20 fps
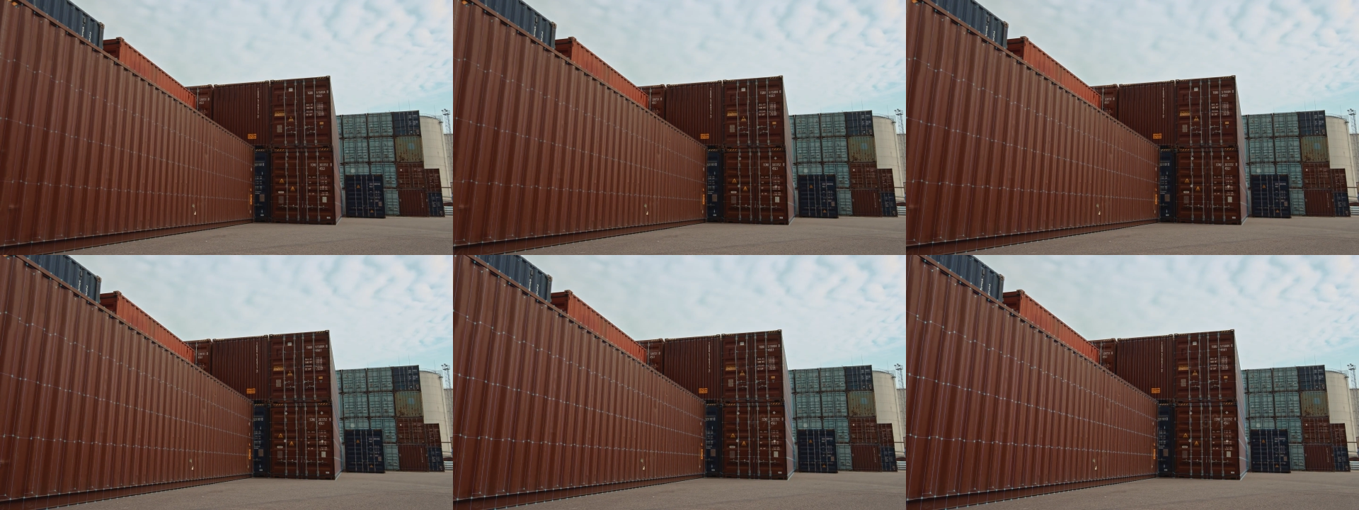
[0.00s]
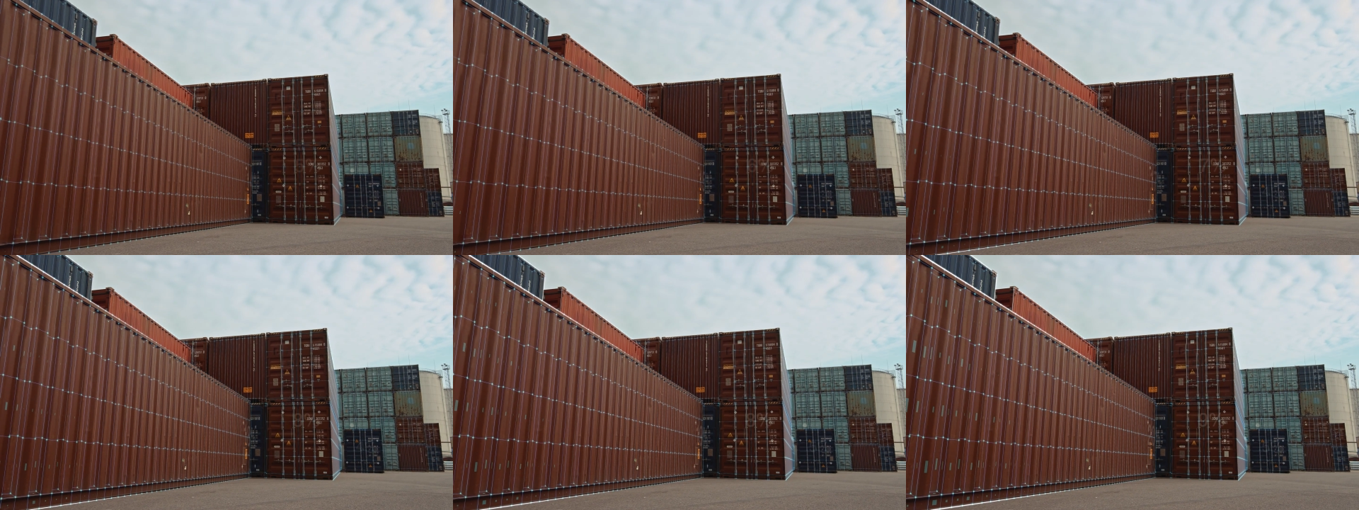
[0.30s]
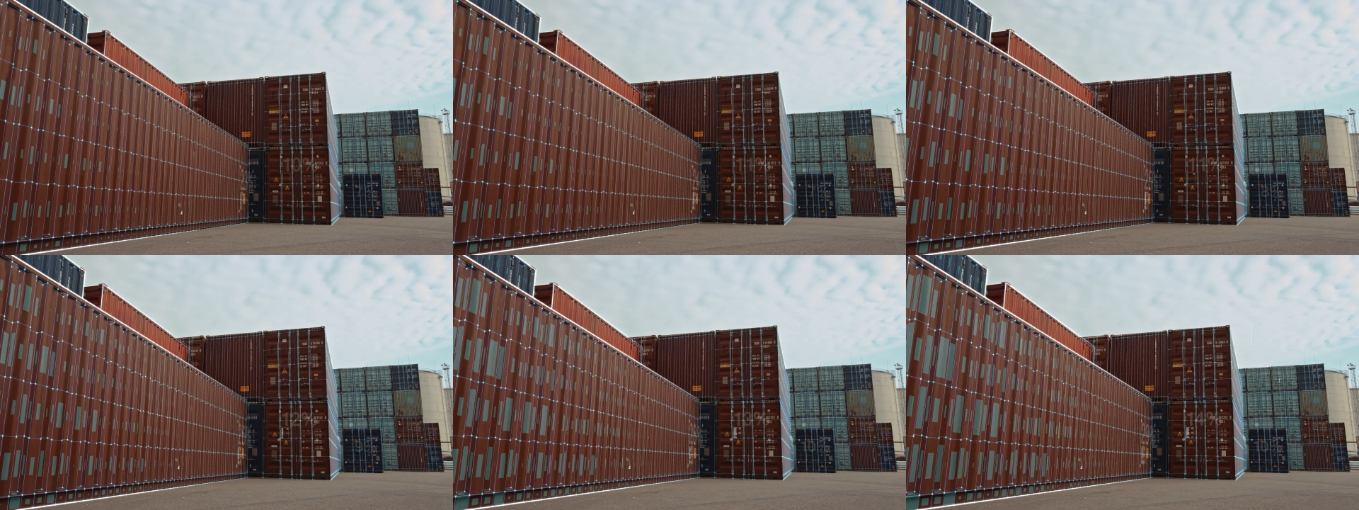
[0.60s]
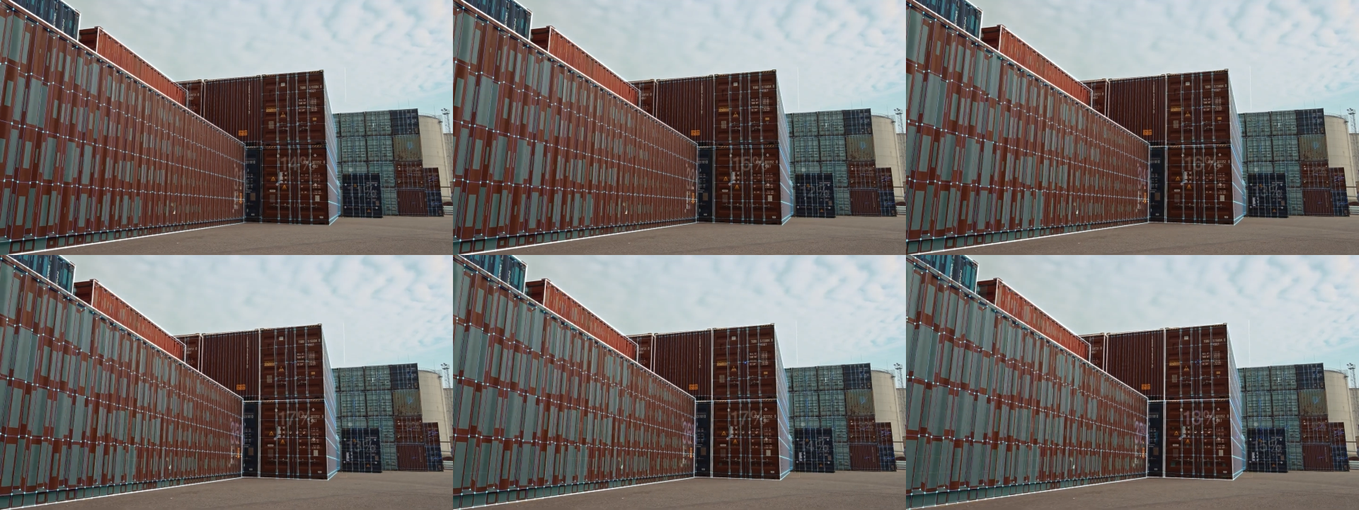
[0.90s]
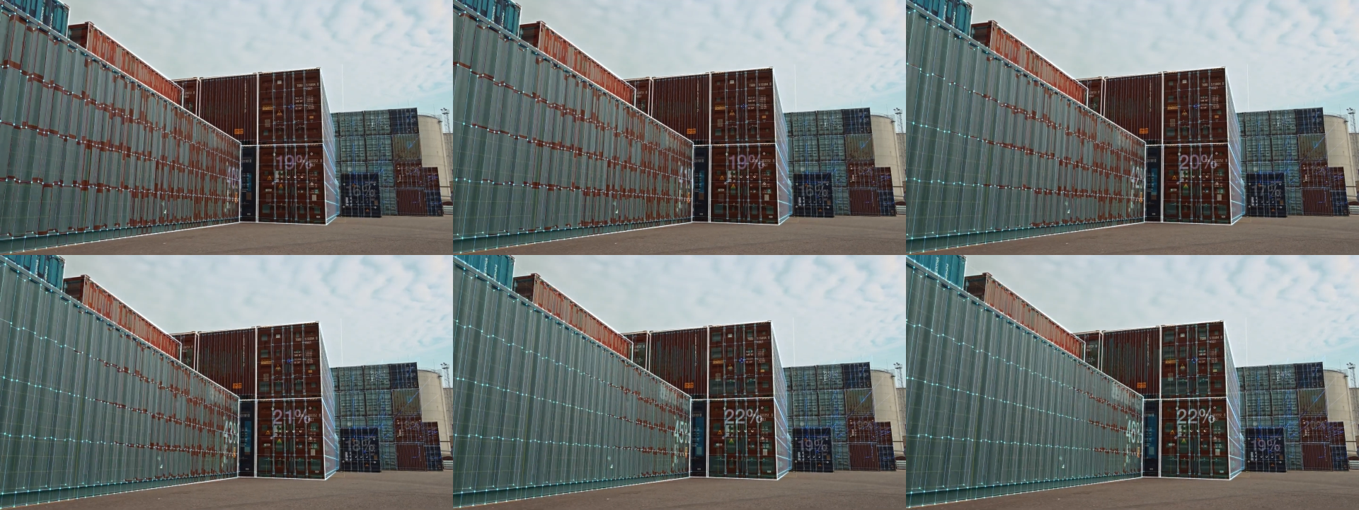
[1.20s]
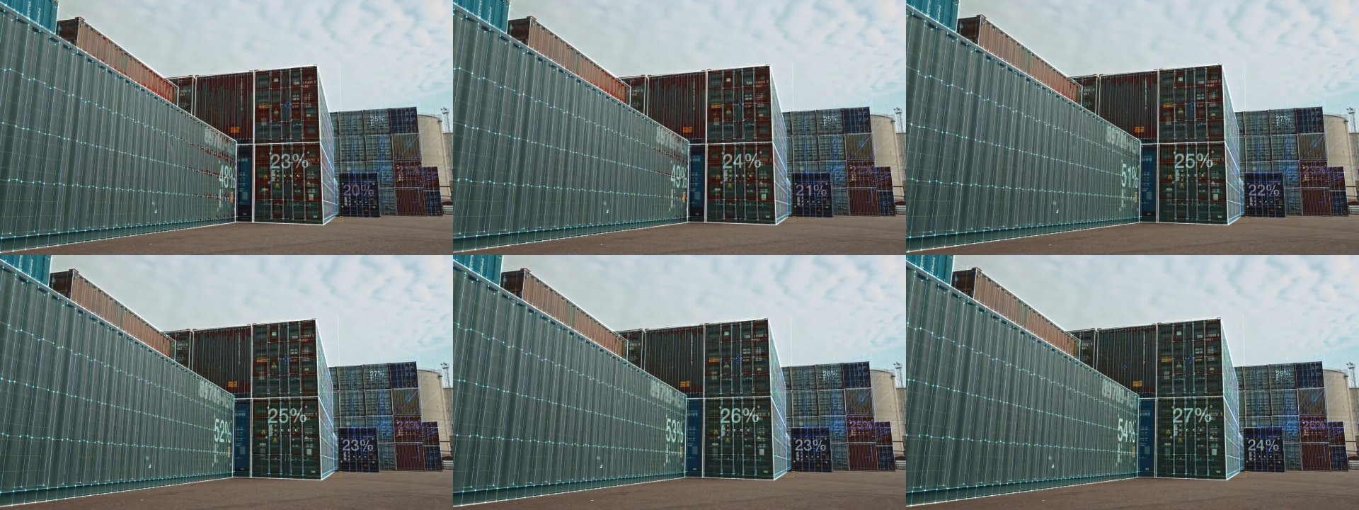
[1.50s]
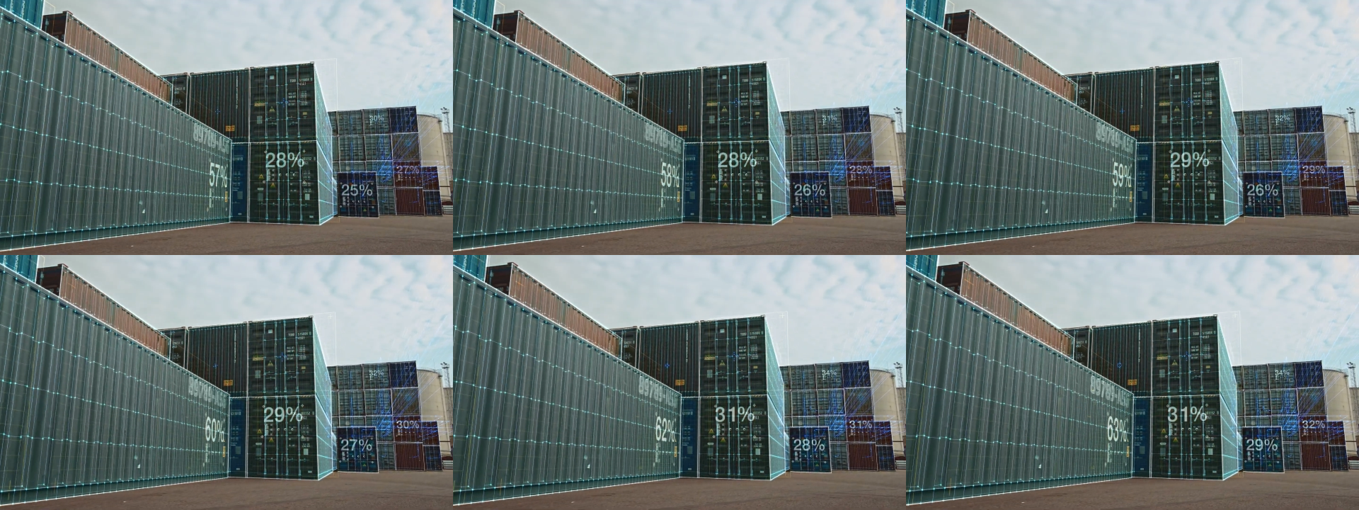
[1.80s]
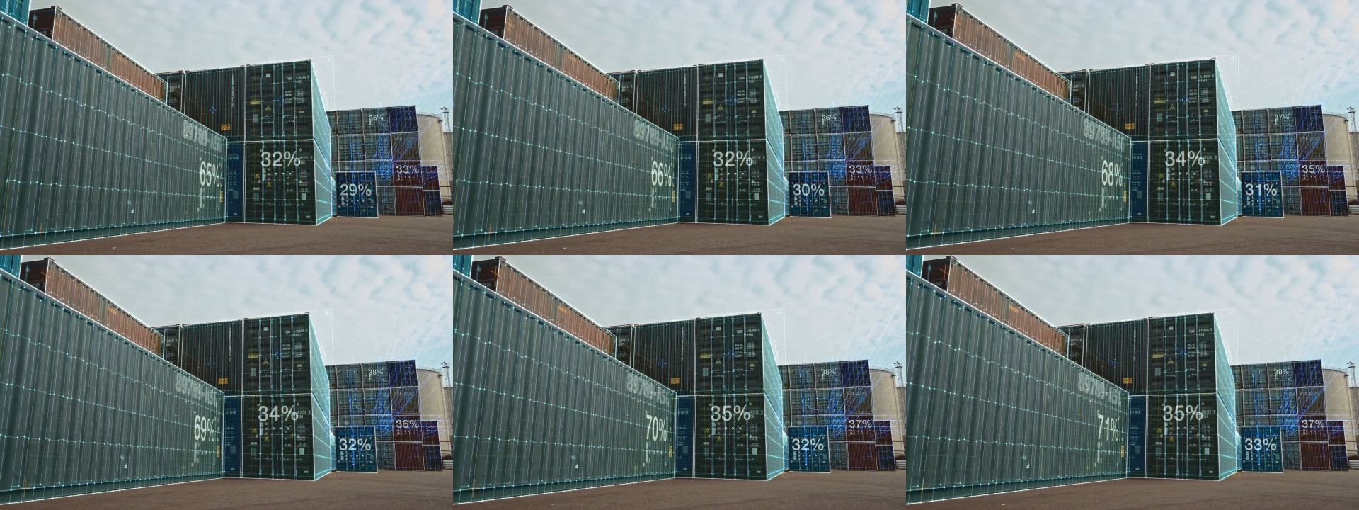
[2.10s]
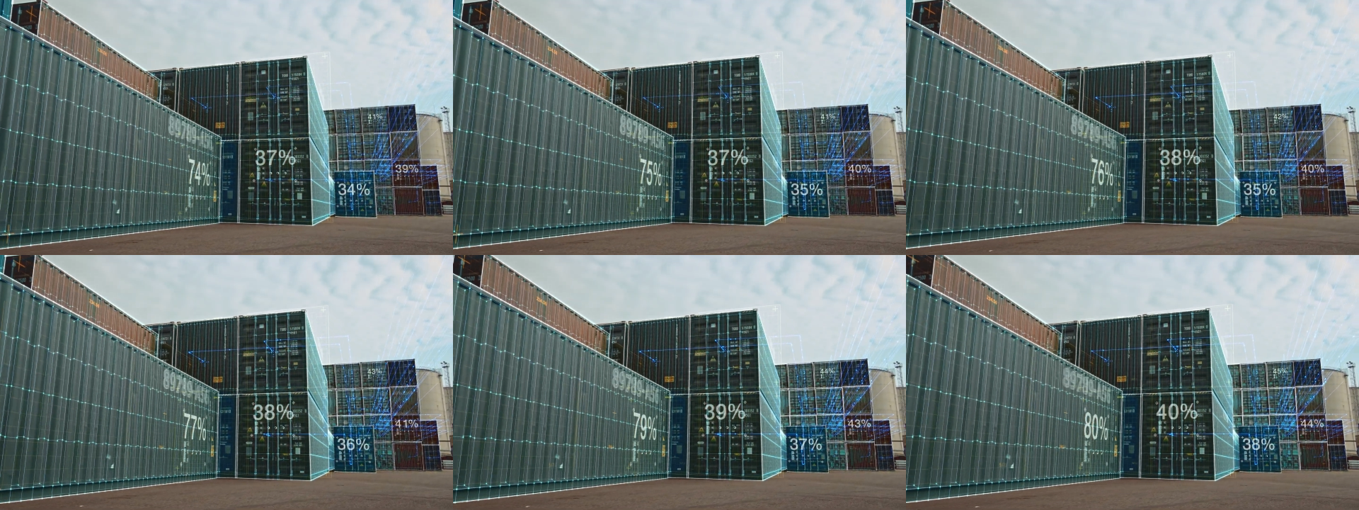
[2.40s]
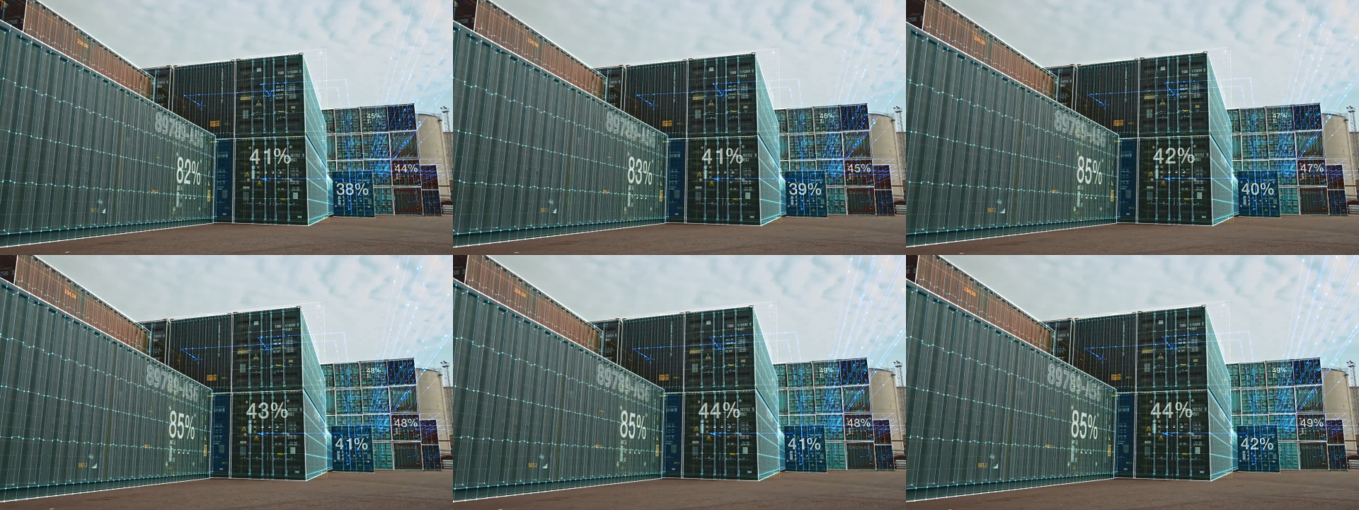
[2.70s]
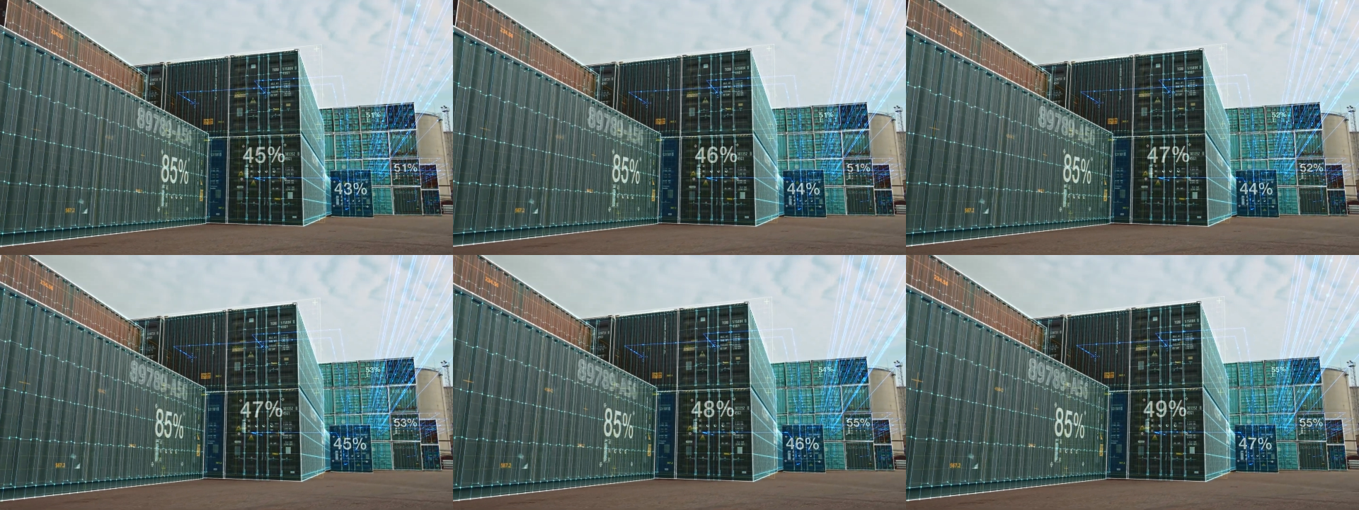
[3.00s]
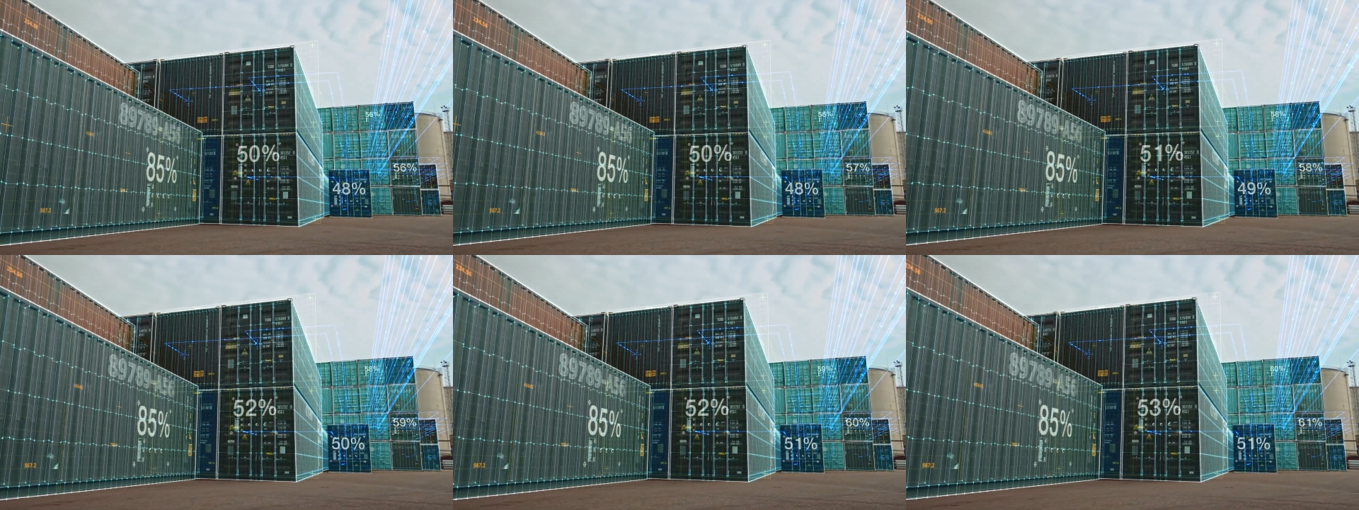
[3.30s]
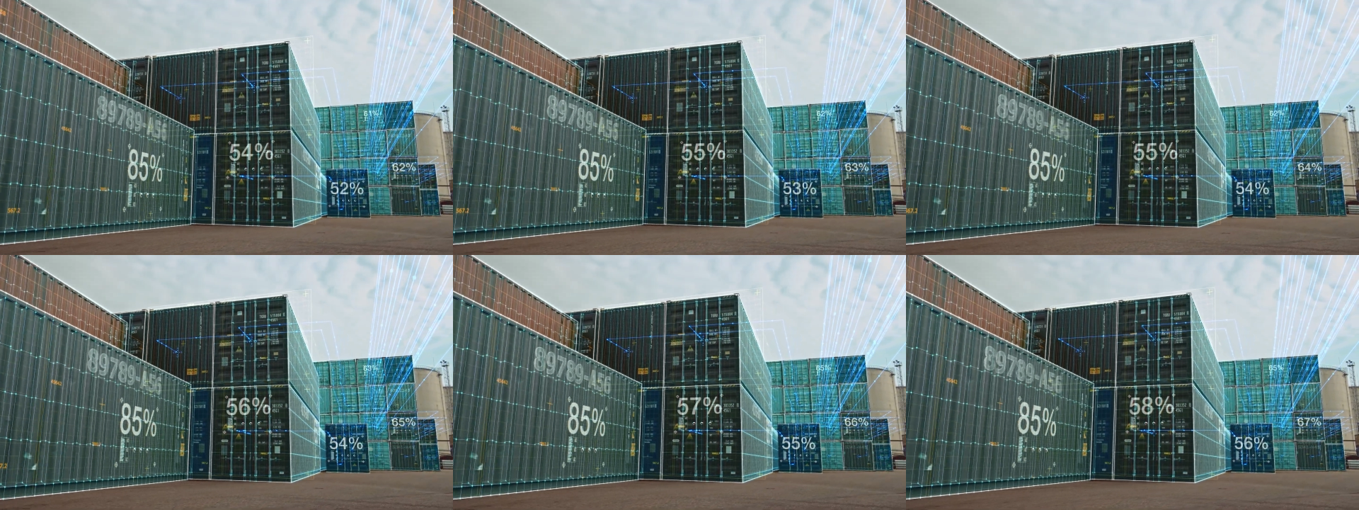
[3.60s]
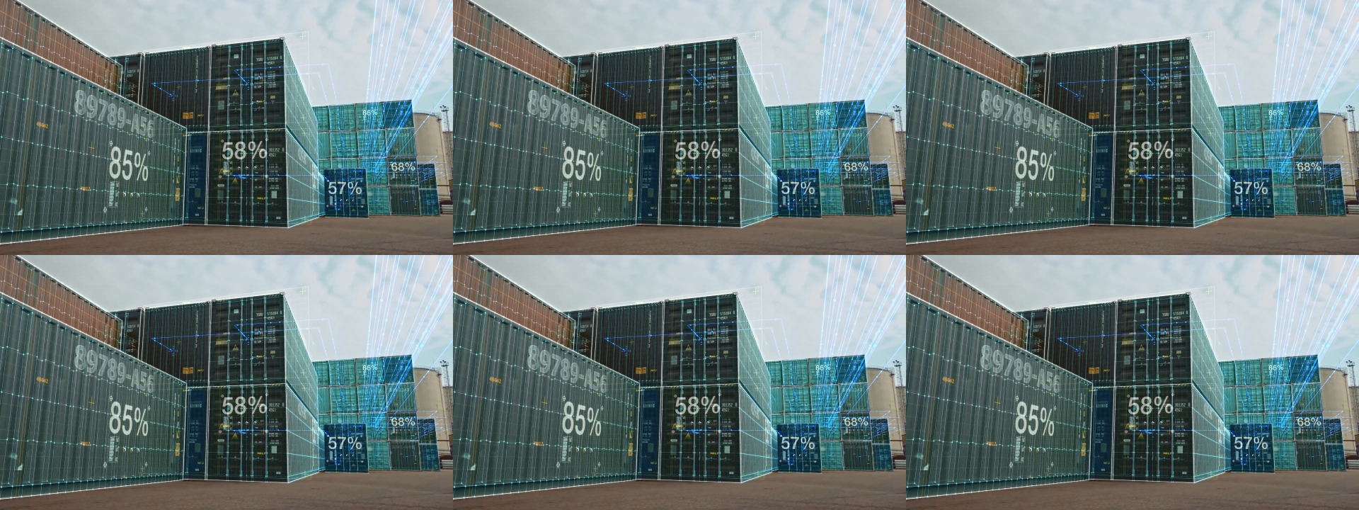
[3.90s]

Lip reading: (no speaker visible)